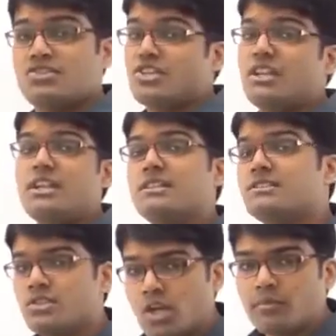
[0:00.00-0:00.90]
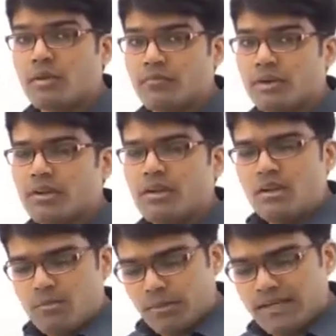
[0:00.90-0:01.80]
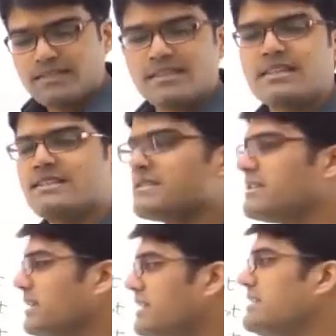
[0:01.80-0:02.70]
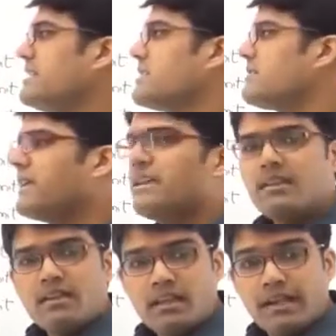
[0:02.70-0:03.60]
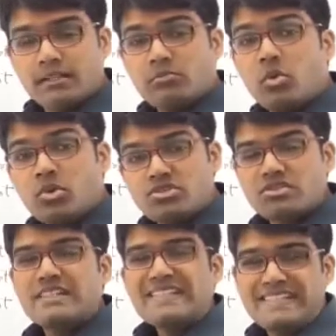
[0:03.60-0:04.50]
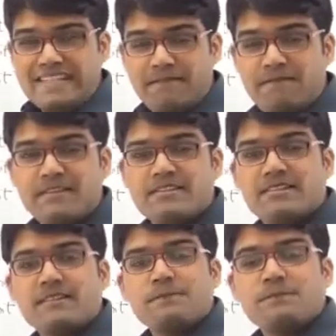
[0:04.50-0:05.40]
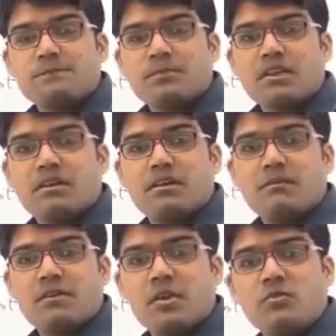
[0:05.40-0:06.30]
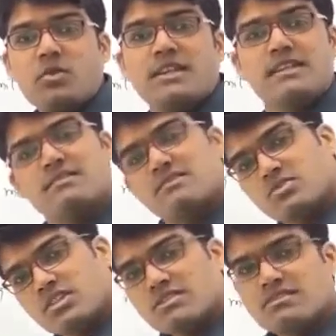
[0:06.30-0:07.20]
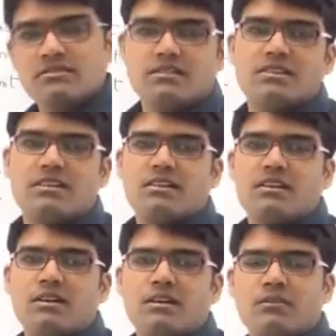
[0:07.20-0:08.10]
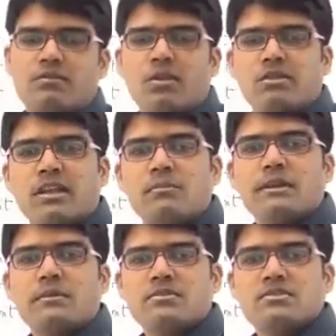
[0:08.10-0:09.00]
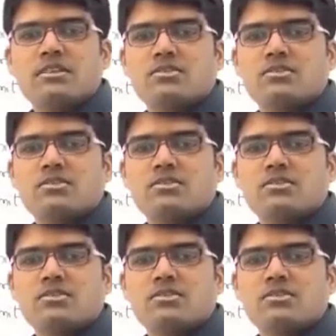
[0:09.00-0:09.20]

Generally, this is not preferred, but in such cases, the easiest way and the most safest uh, way of doing it is to just uh, follow the complete procedure.